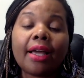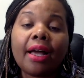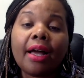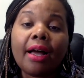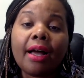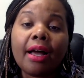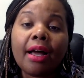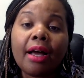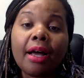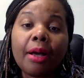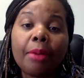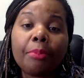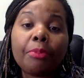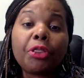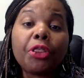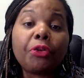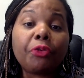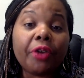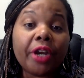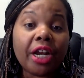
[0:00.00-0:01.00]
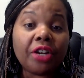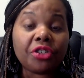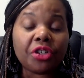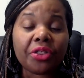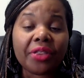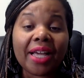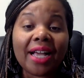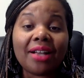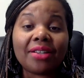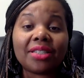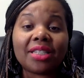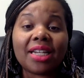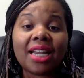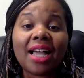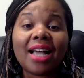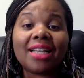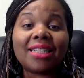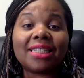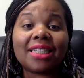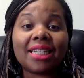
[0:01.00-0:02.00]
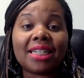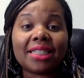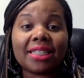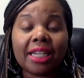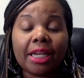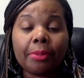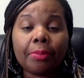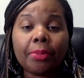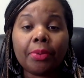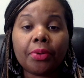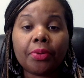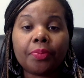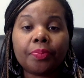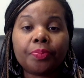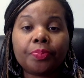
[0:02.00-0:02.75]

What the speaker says: $300,000 as an example.